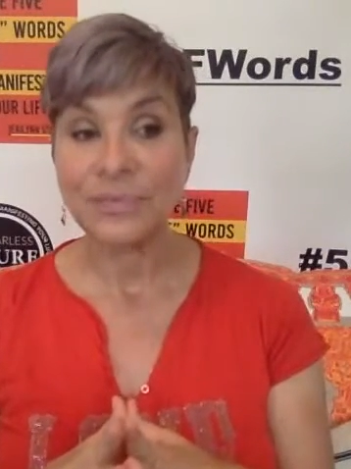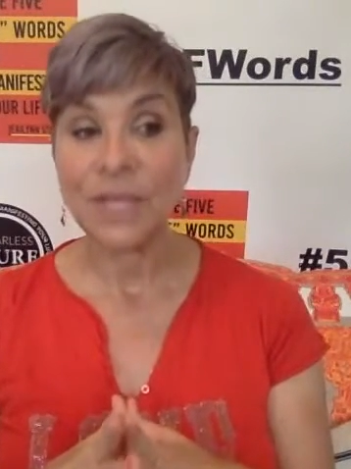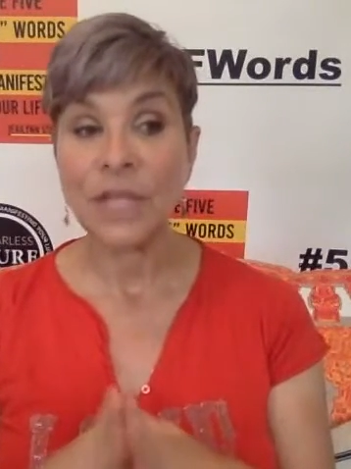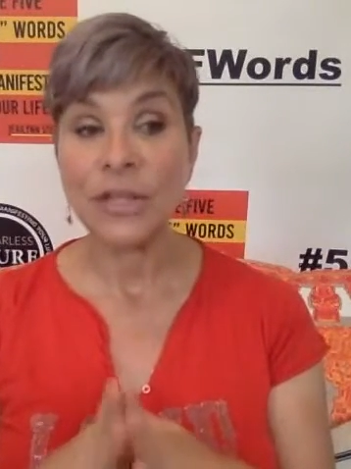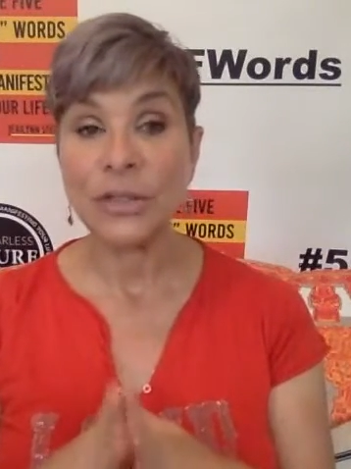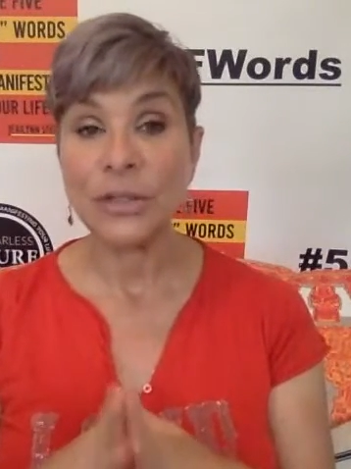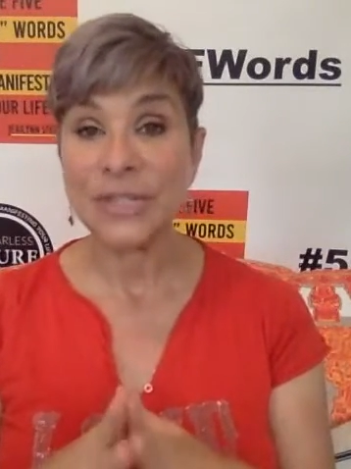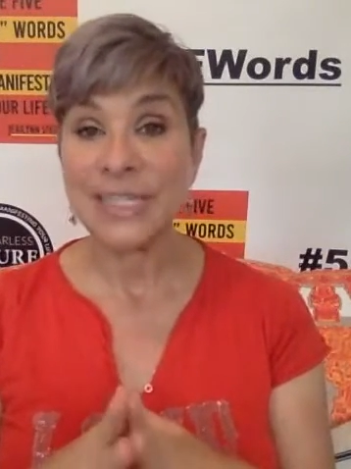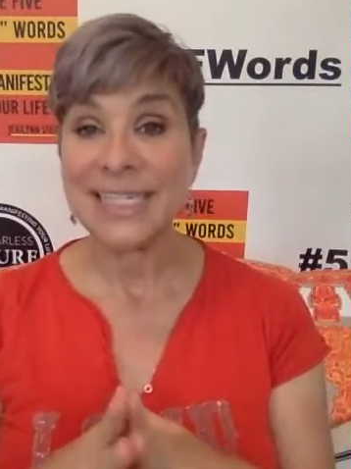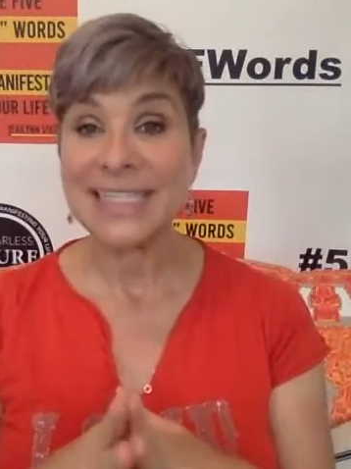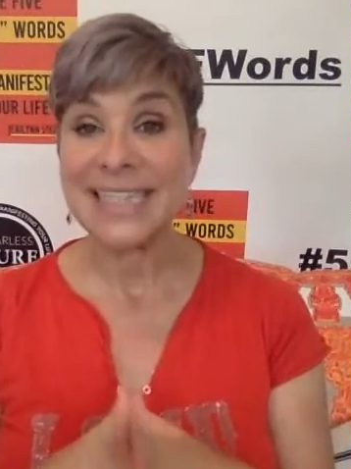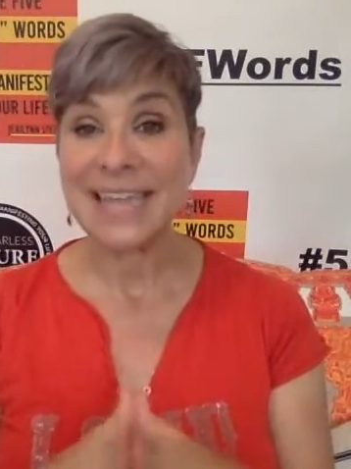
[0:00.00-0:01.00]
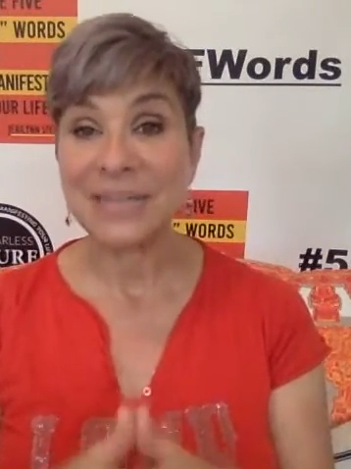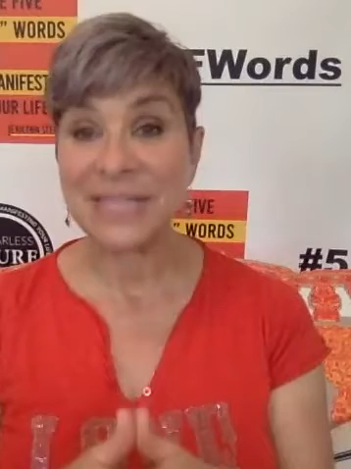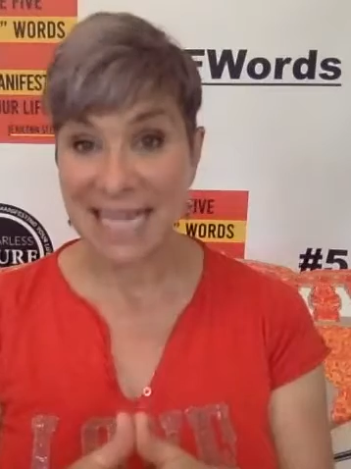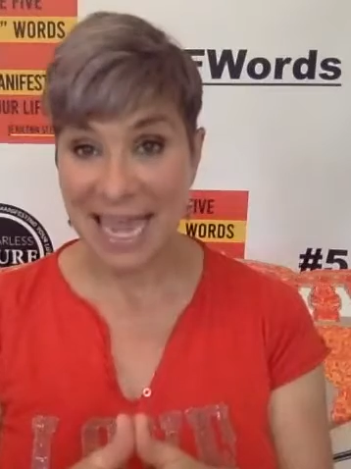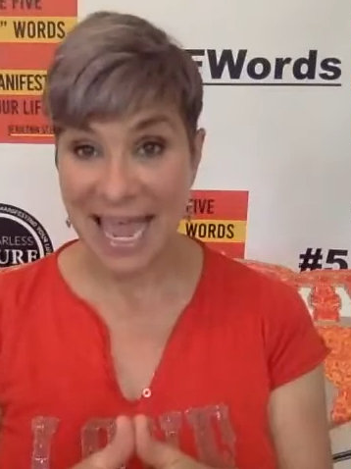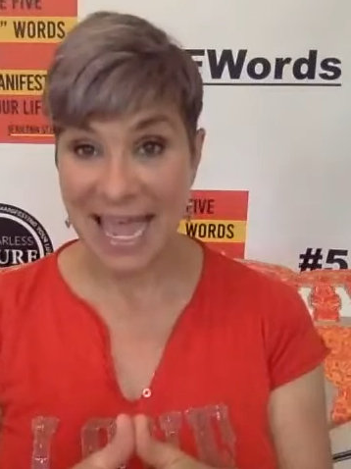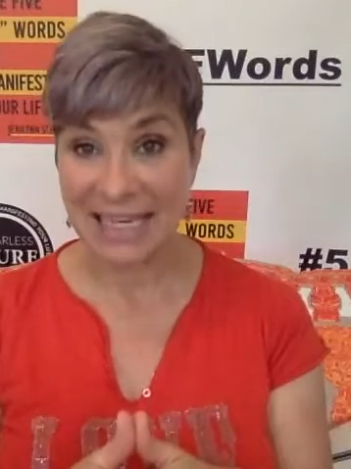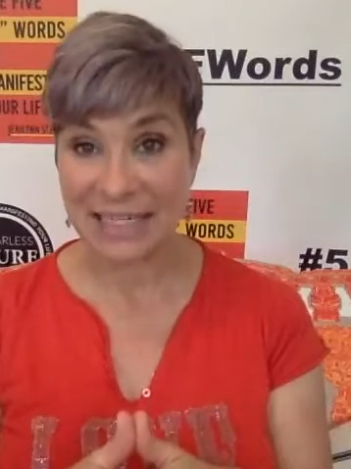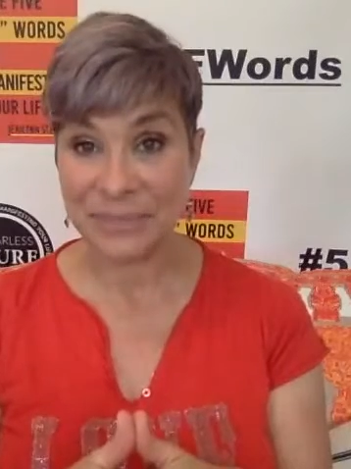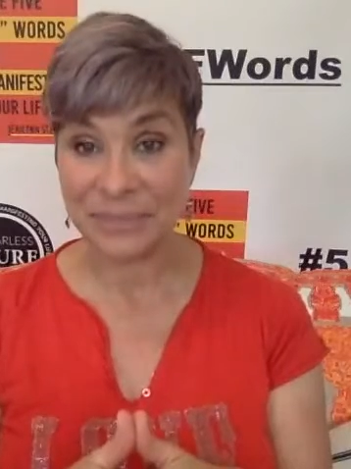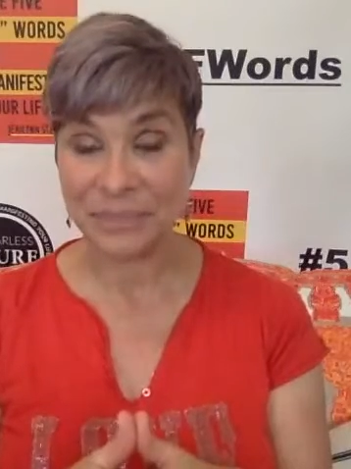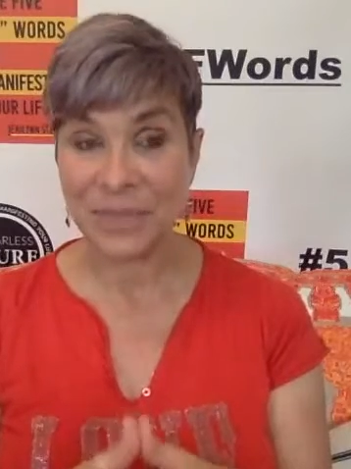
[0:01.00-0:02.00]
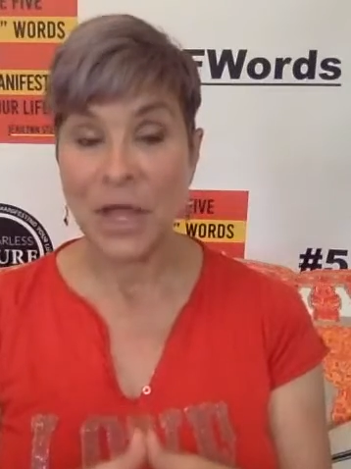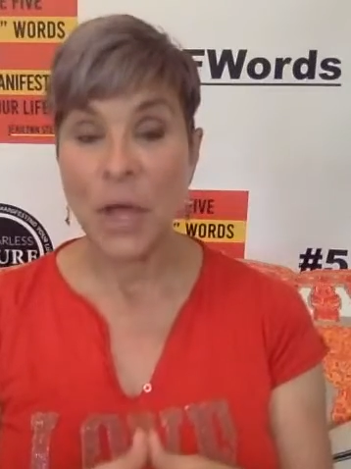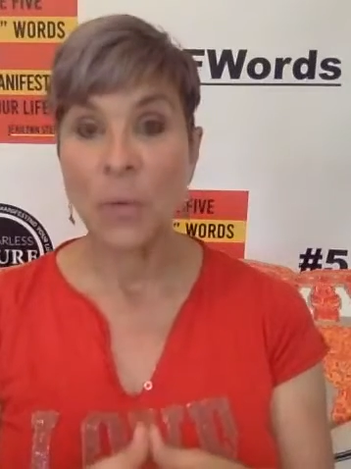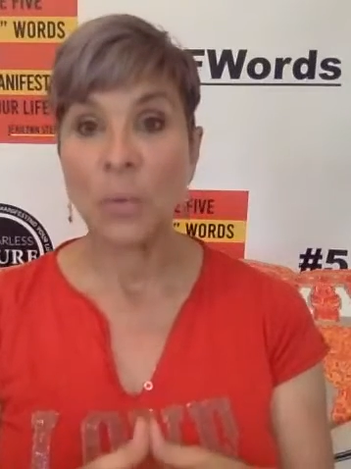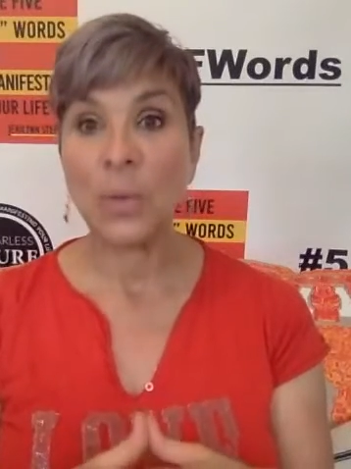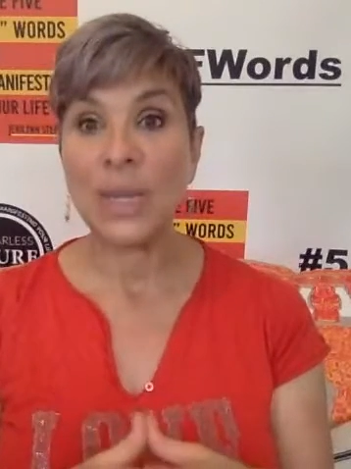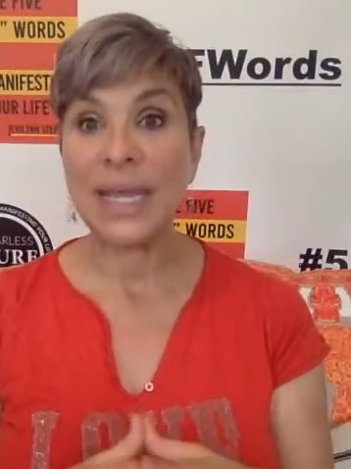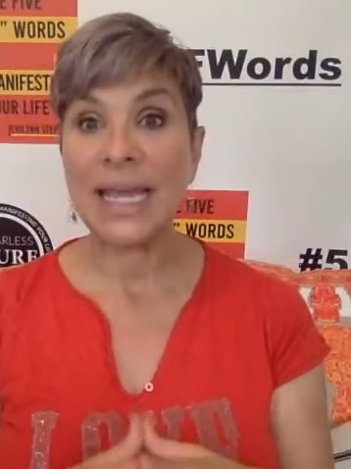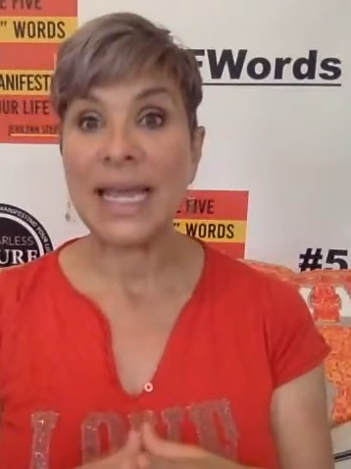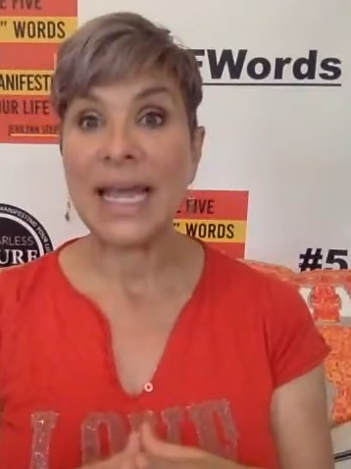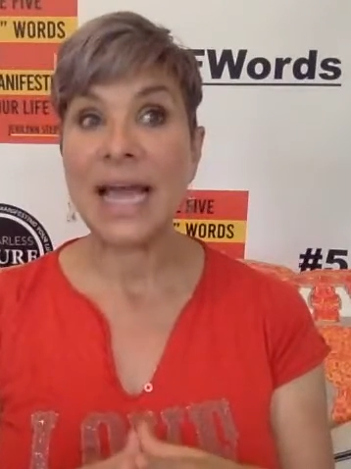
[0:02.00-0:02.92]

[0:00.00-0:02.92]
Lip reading: Lucy is now 10. We